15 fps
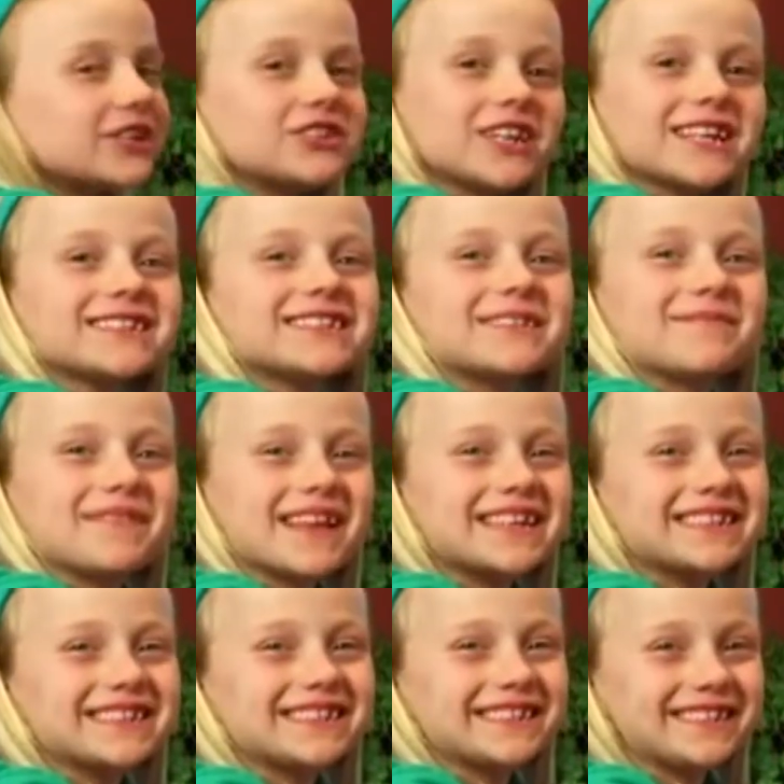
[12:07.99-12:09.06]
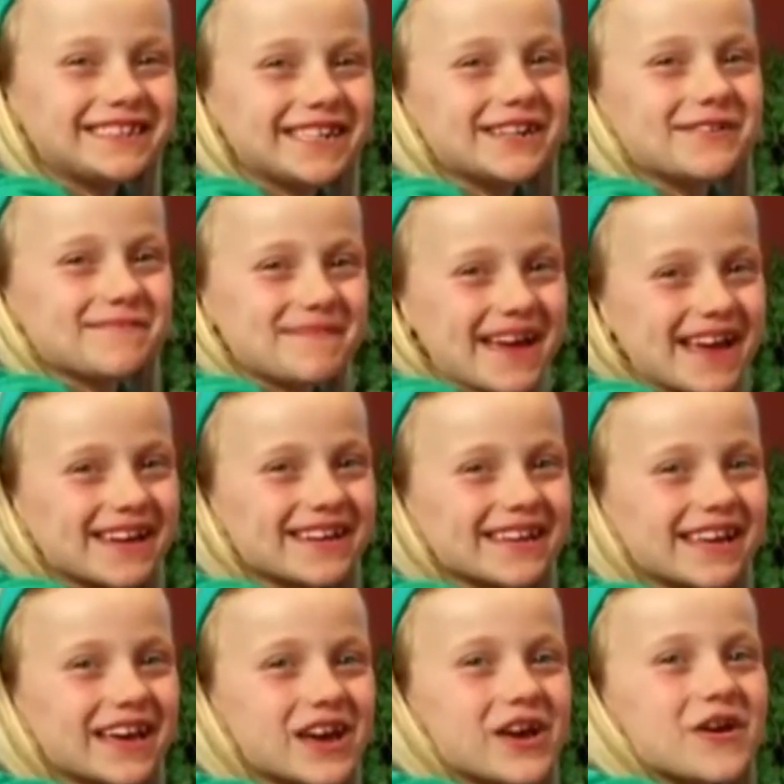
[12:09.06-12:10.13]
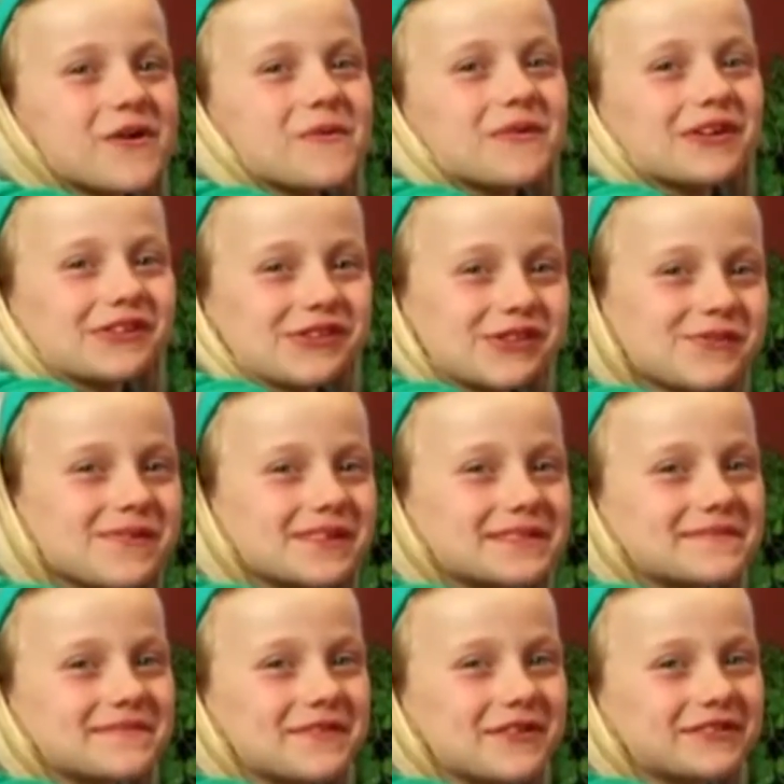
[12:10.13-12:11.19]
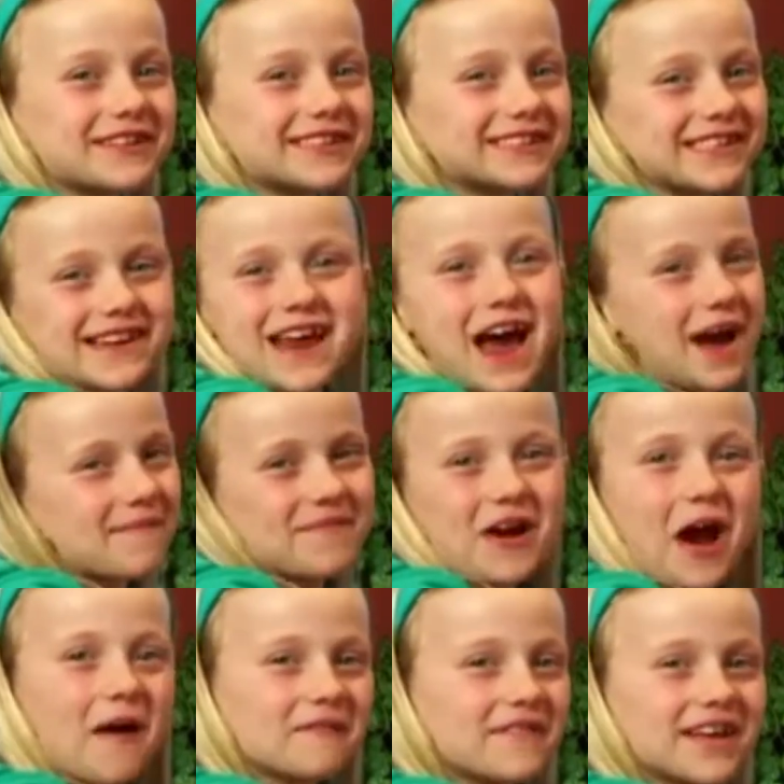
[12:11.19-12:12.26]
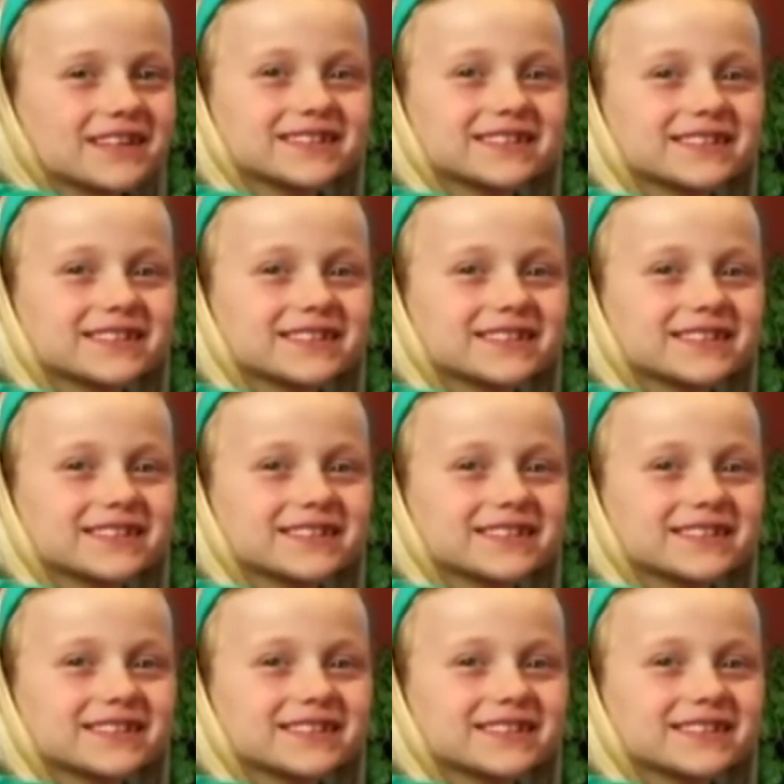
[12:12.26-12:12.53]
Just a place to do your banking, where you are the focus, not profit.